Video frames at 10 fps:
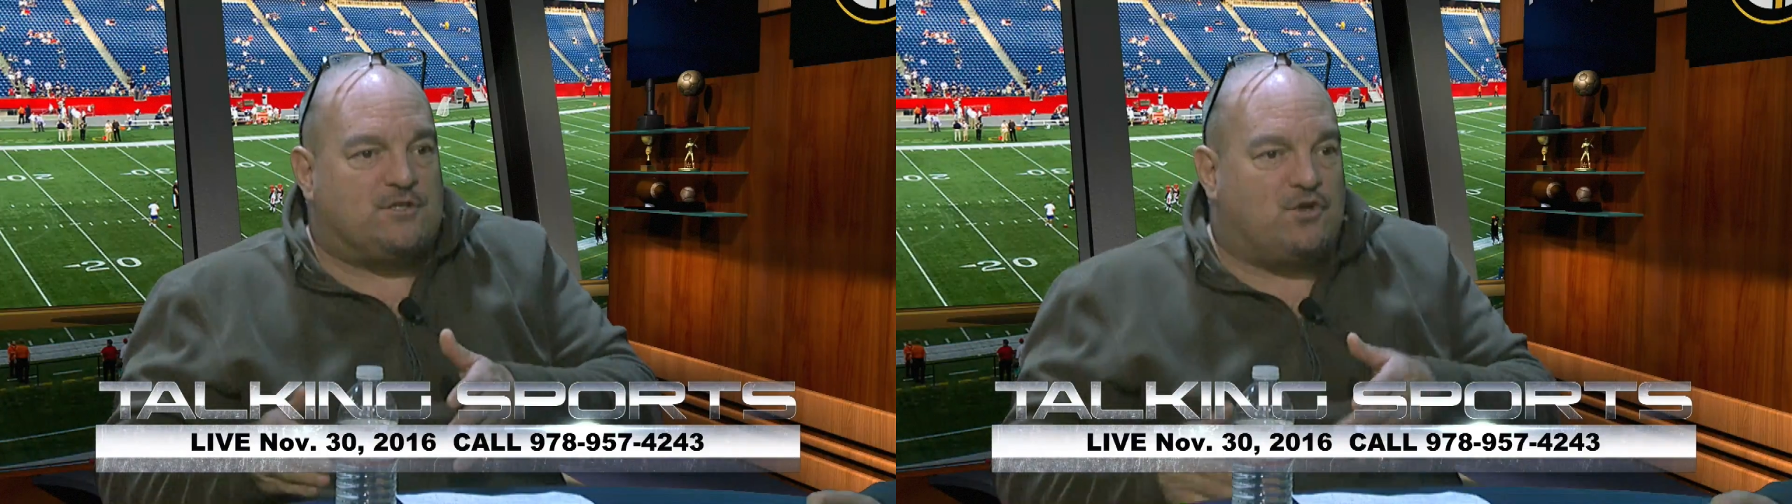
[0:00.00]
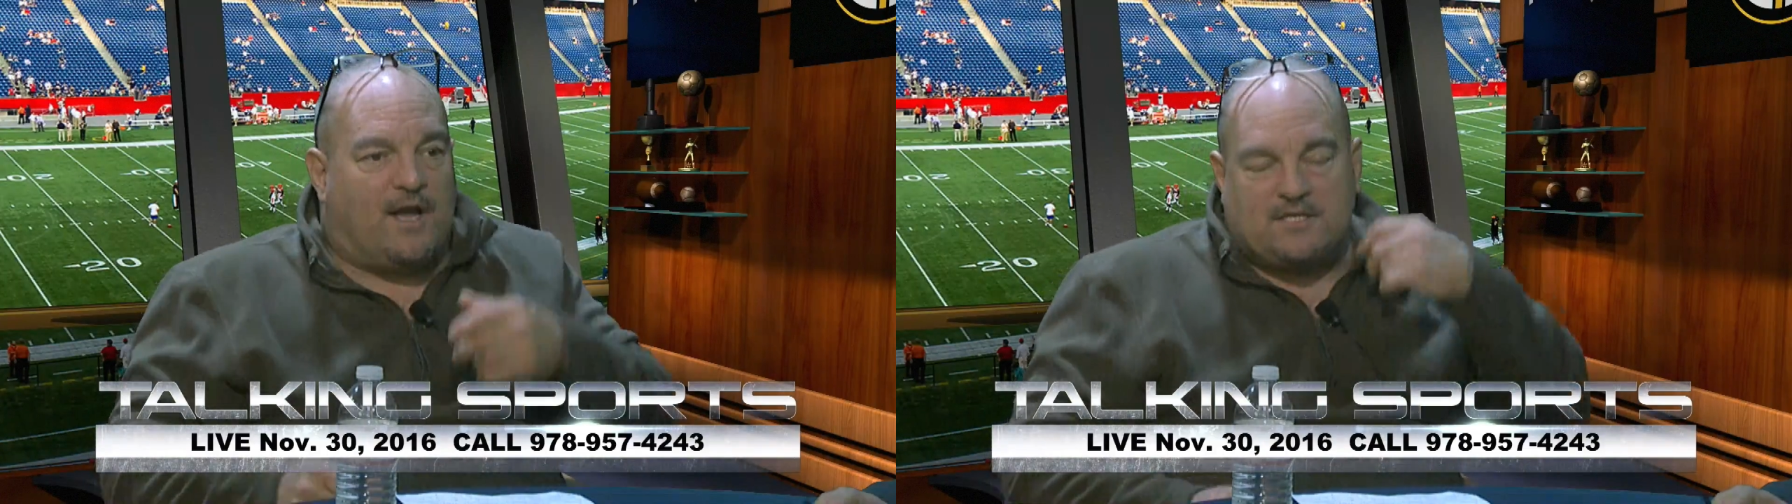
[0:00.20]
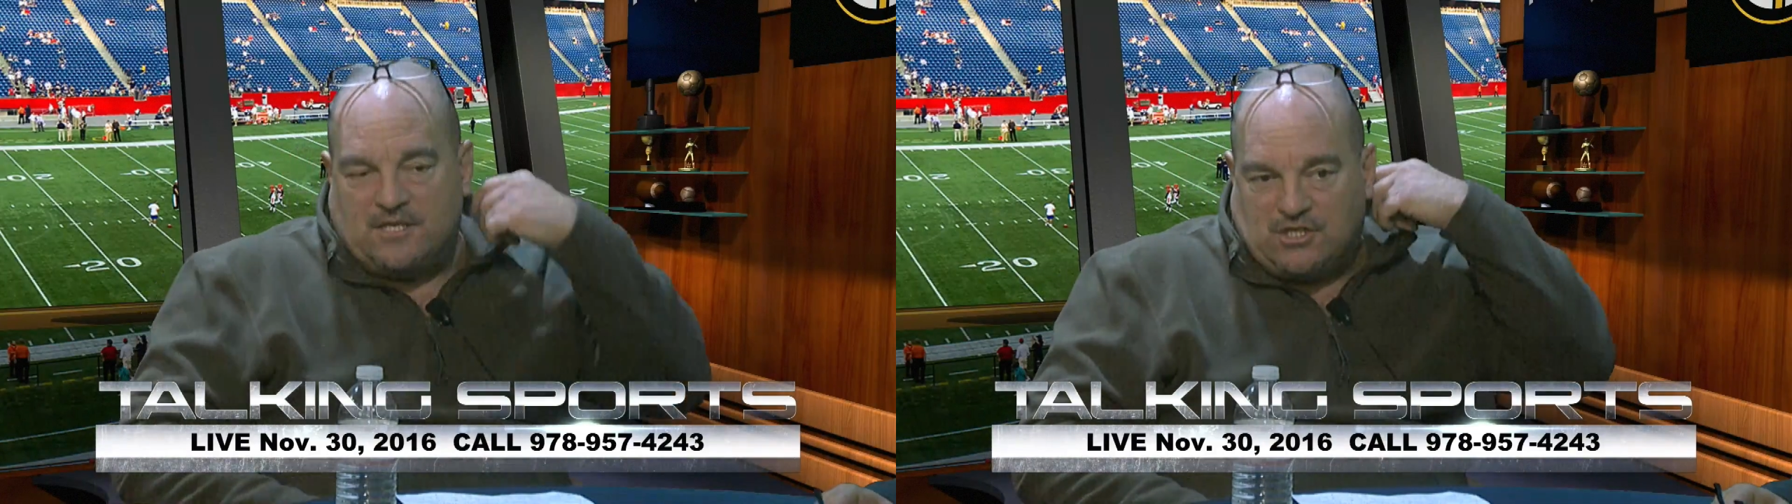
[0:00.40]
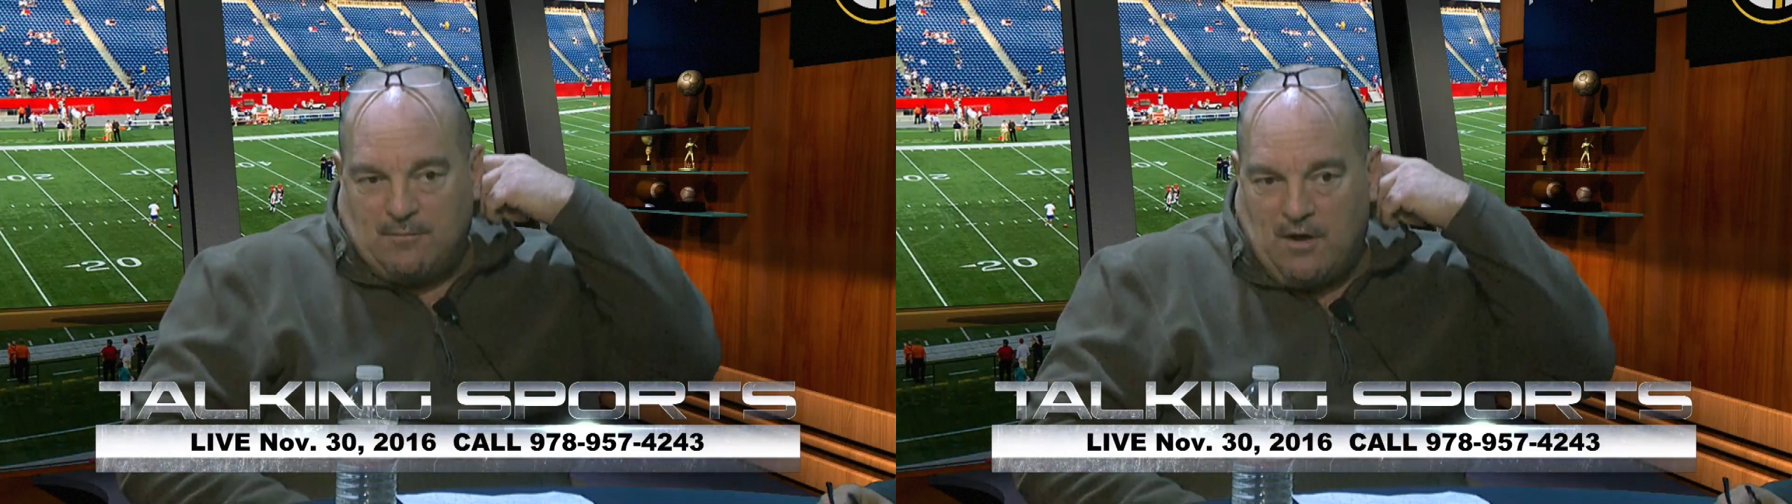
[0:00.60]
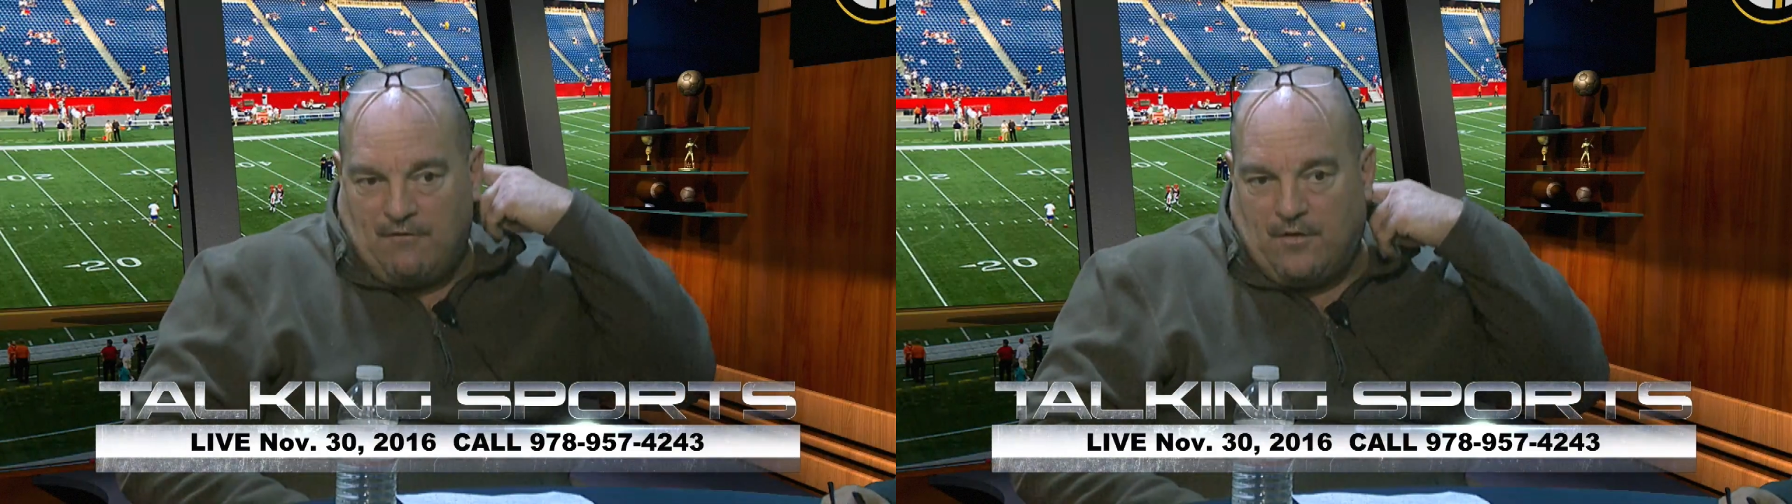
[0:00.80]
Sox
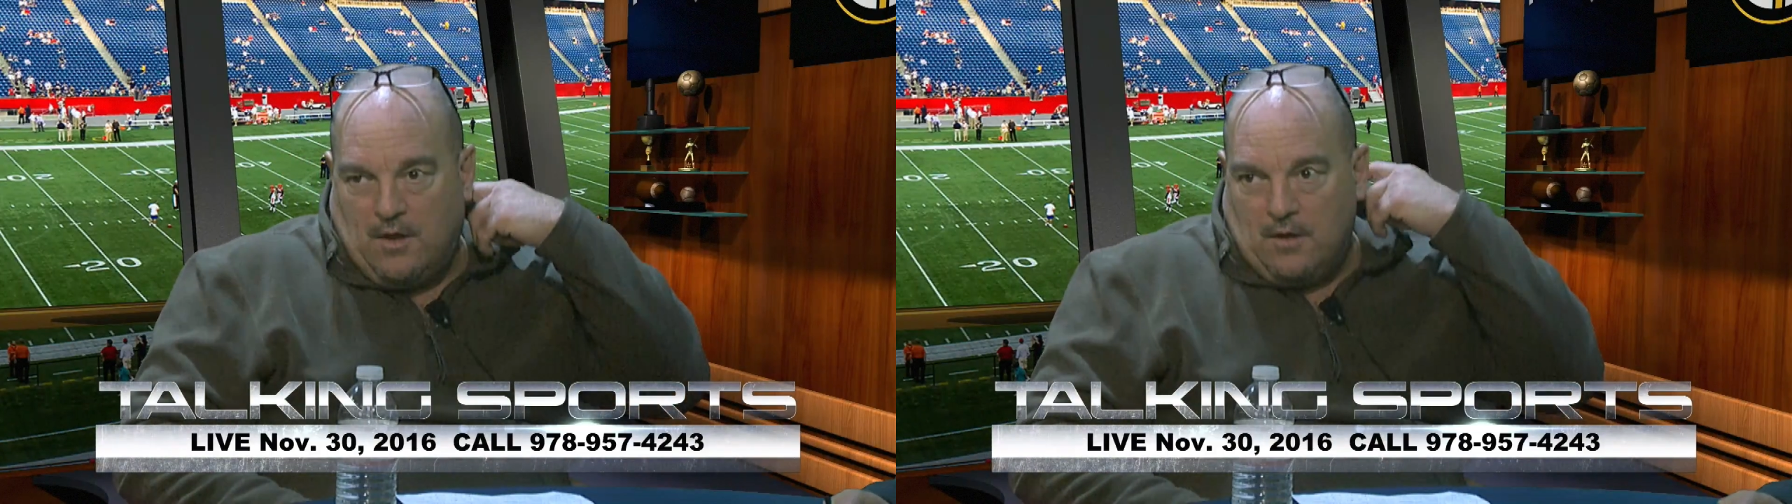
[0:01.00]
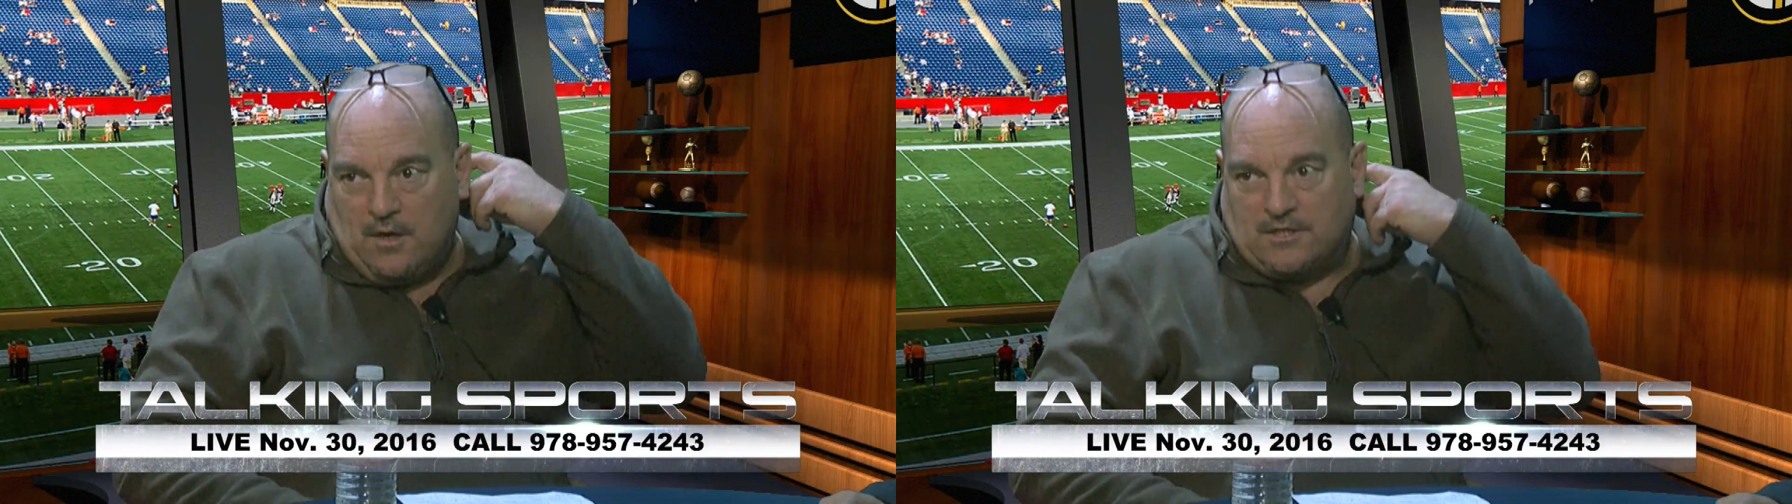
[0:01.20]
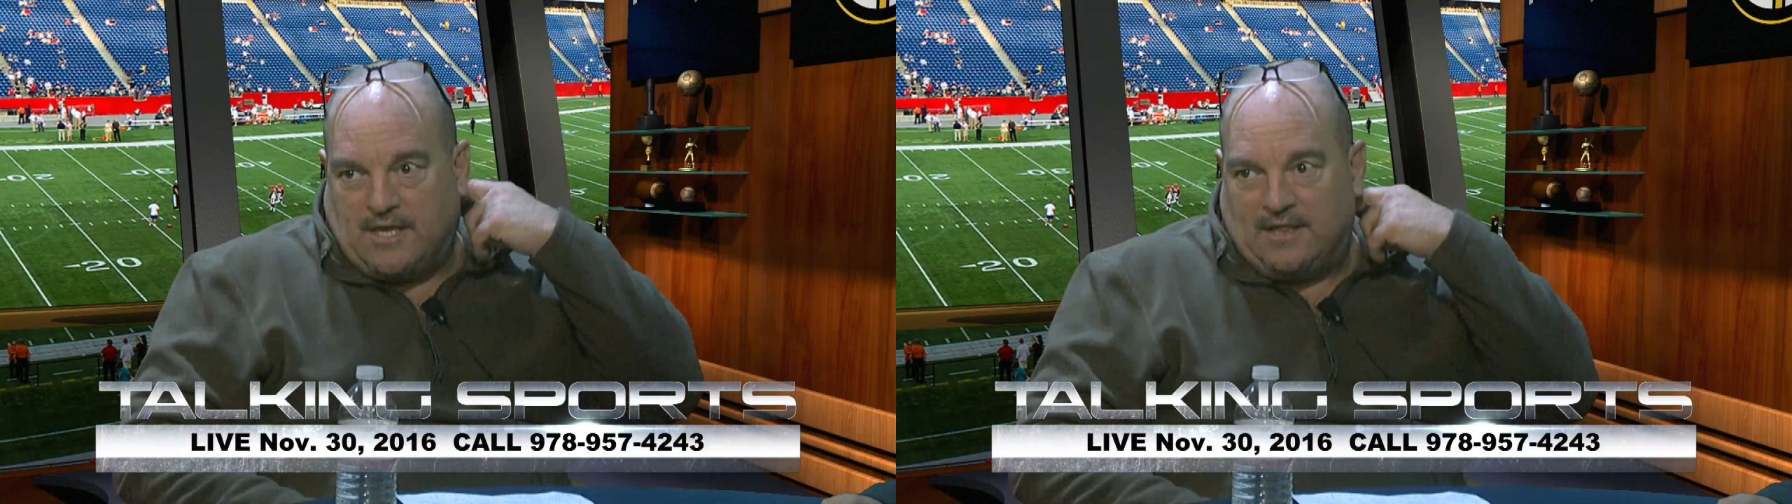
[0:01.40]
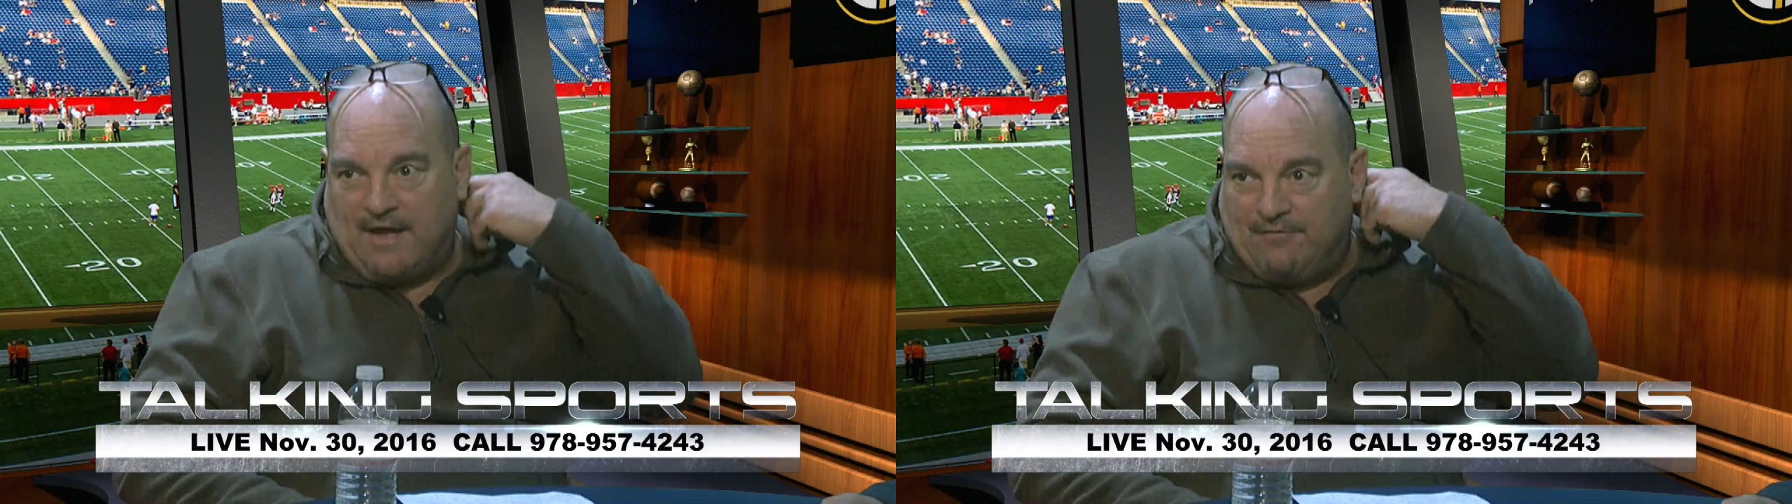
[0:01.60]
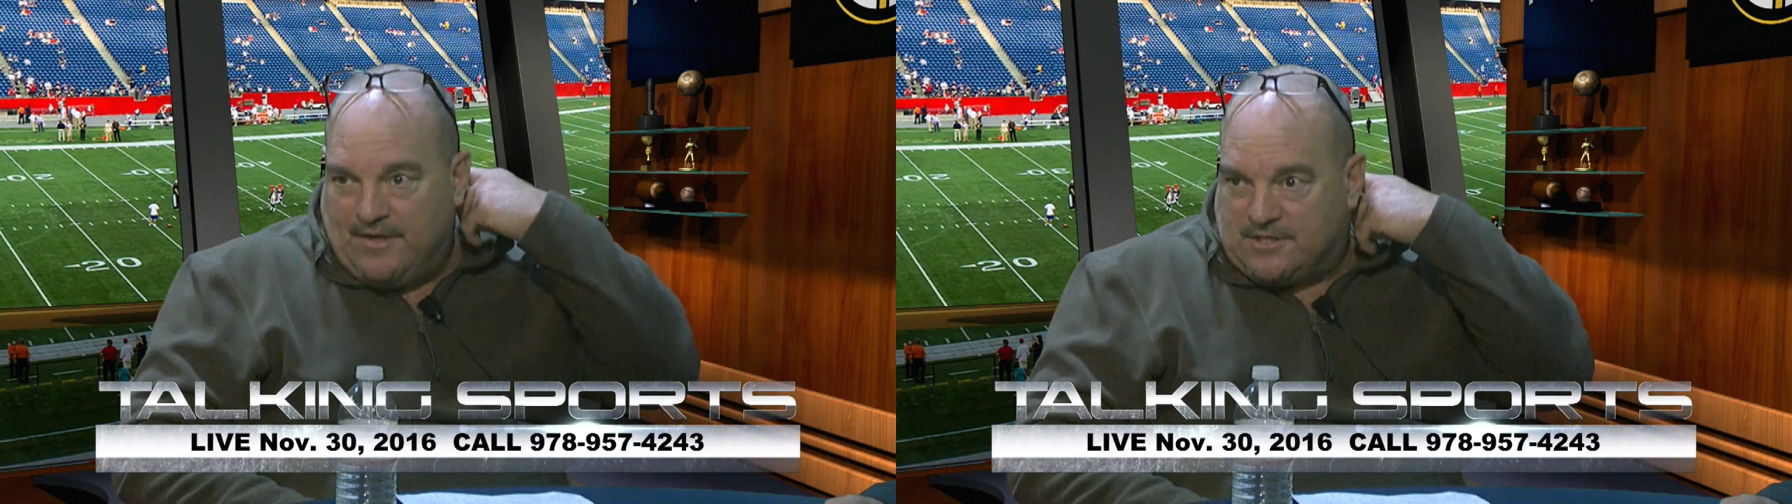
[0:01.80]
system because they
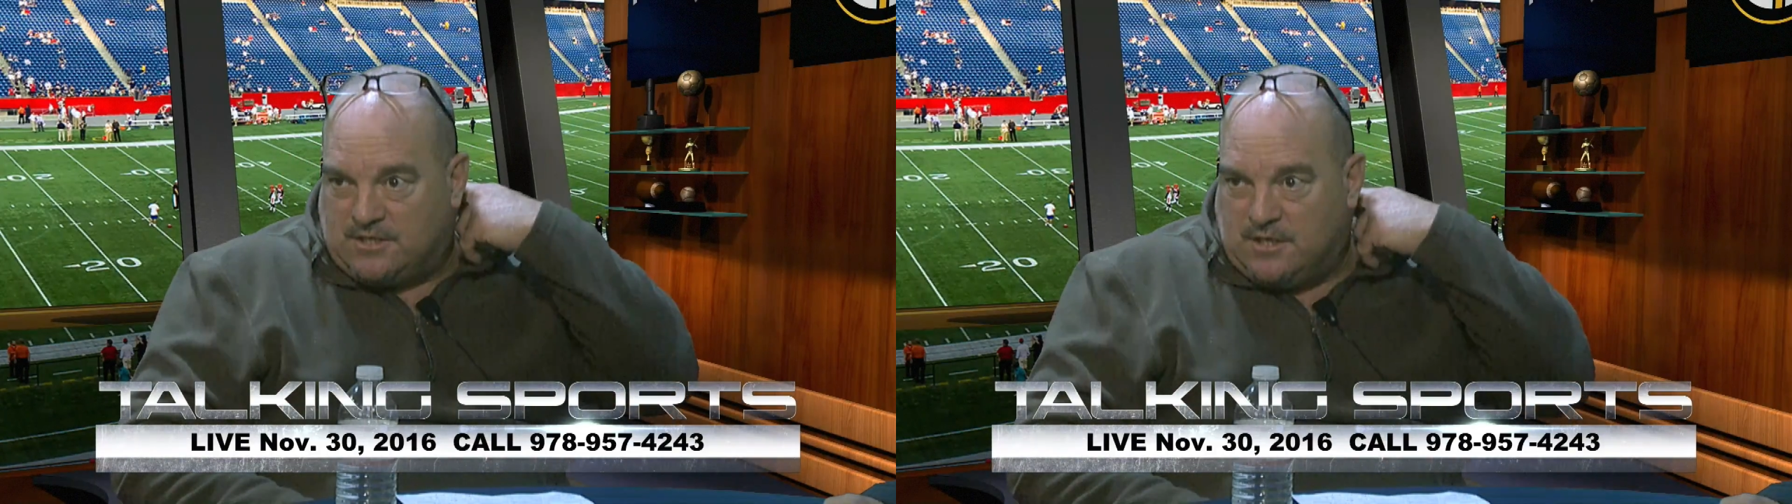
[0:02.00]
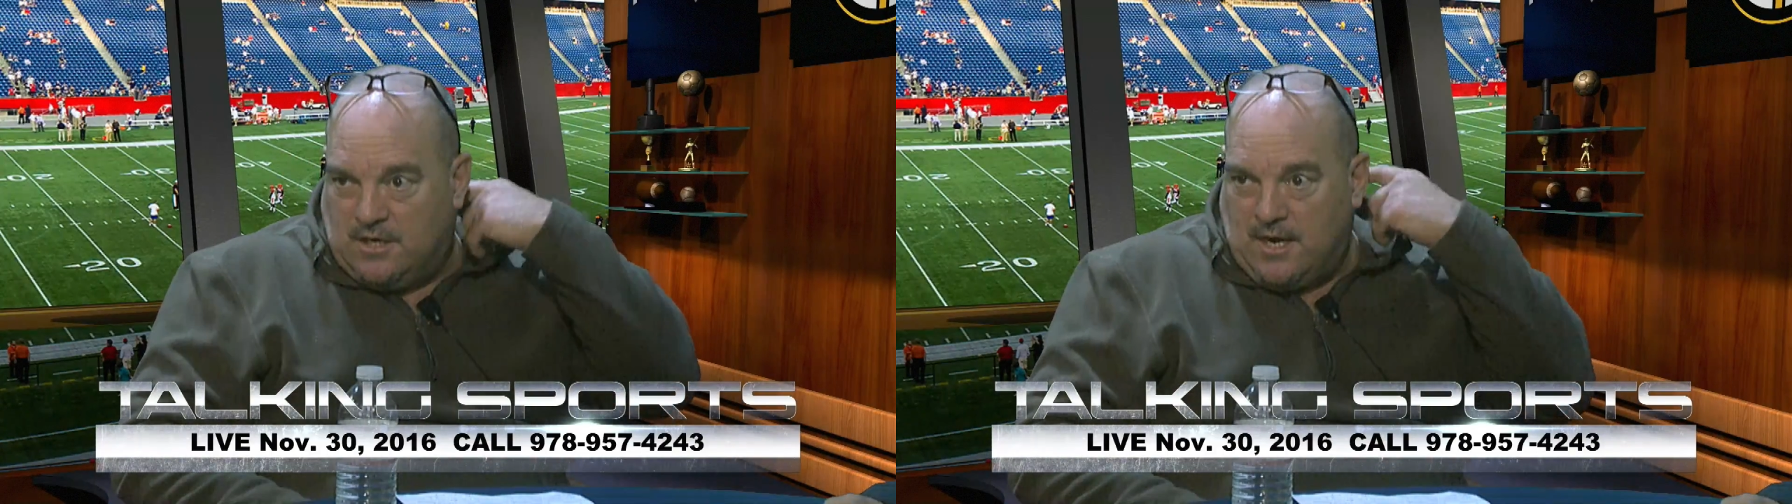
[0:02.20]
love this.